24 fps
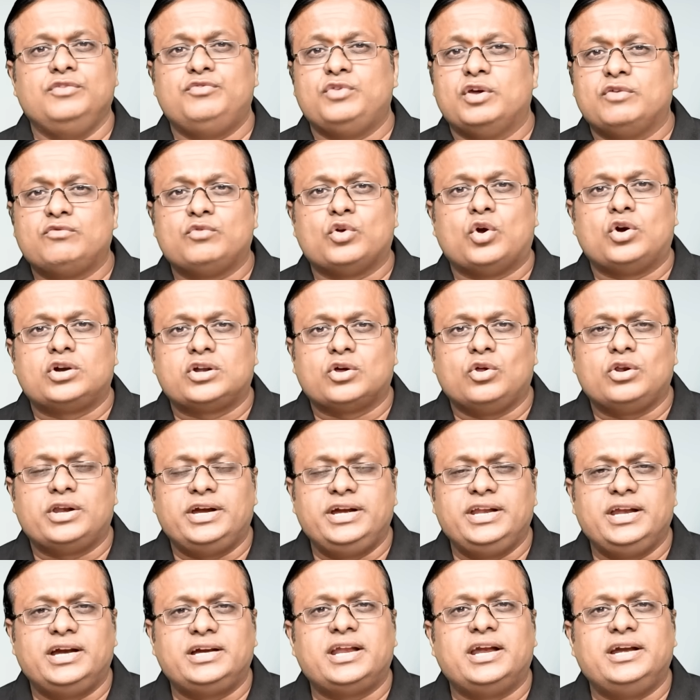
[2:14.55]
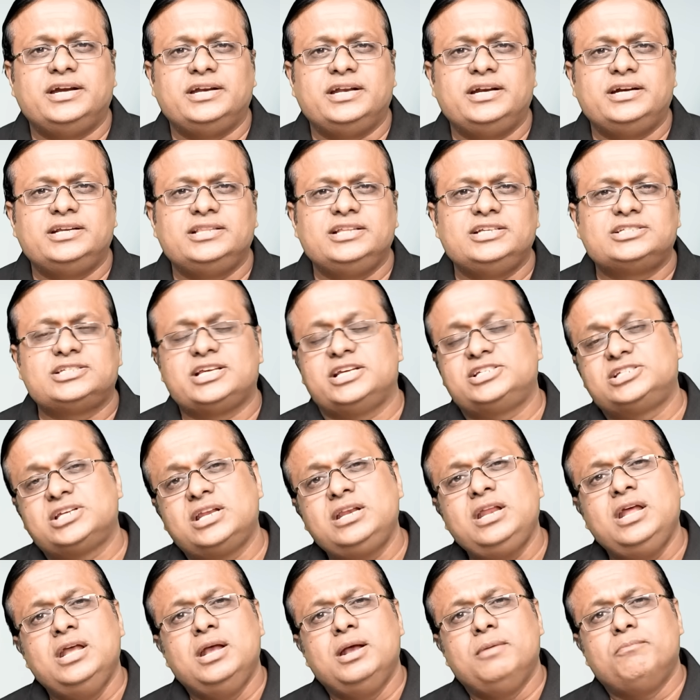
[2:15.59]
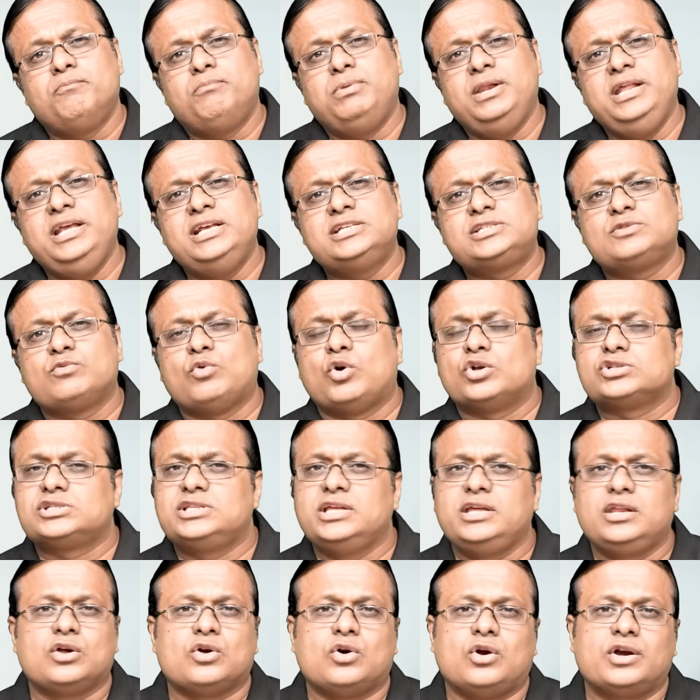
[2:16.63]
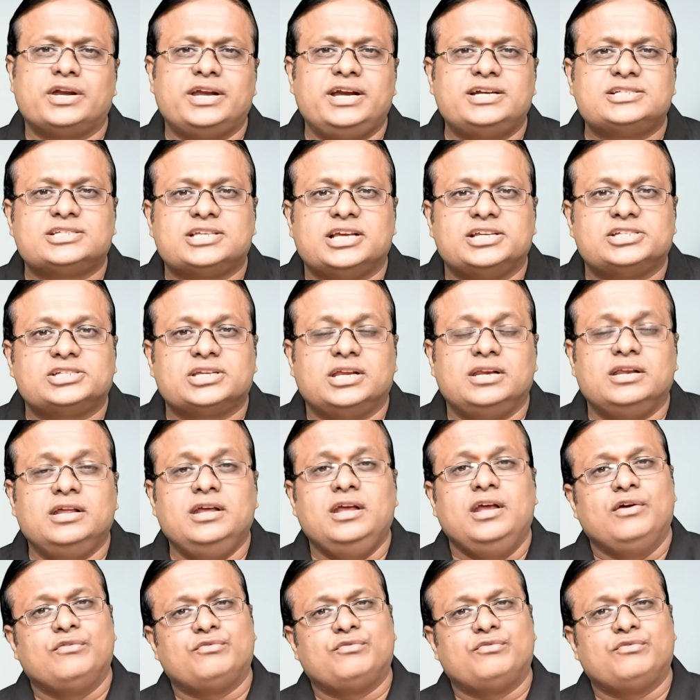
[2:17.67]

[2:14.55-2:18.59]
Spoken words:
If you have not already attended the session, please watch the recorded session.